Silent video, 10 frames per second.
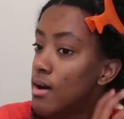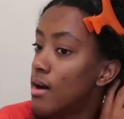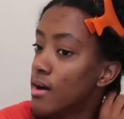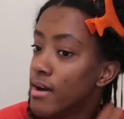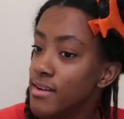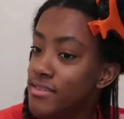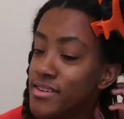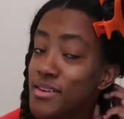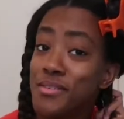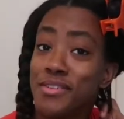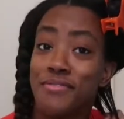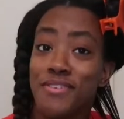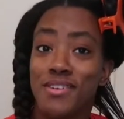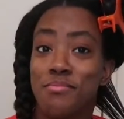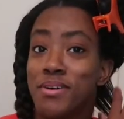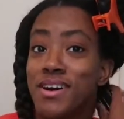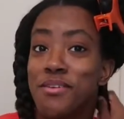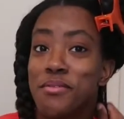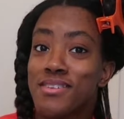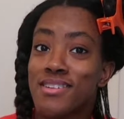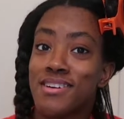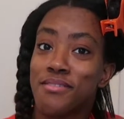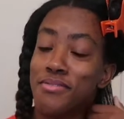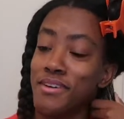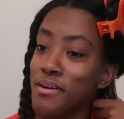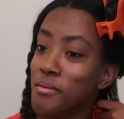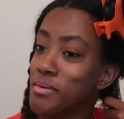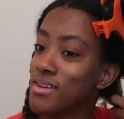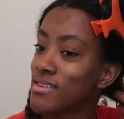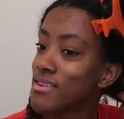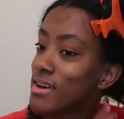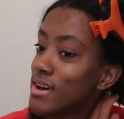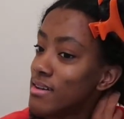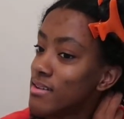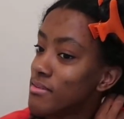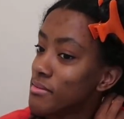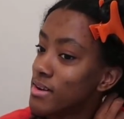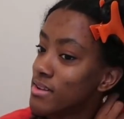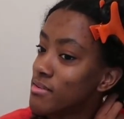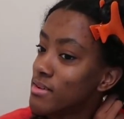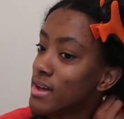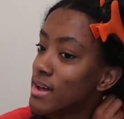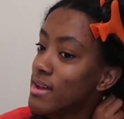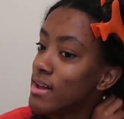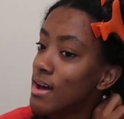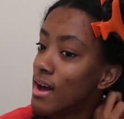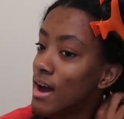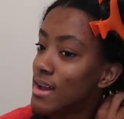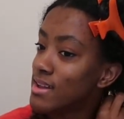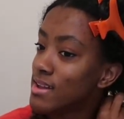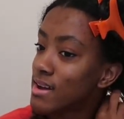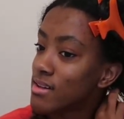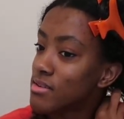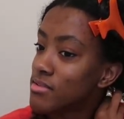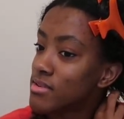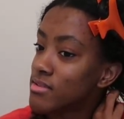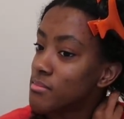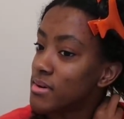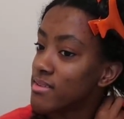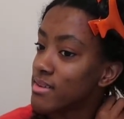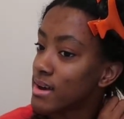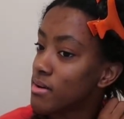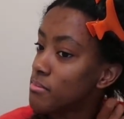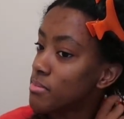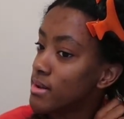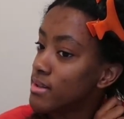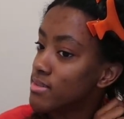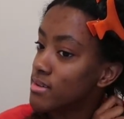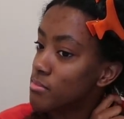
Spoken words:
Alright, so the first braid was a little fail, but it's okay. So we're gonna do it again. I need to get closer to my scalp. I need this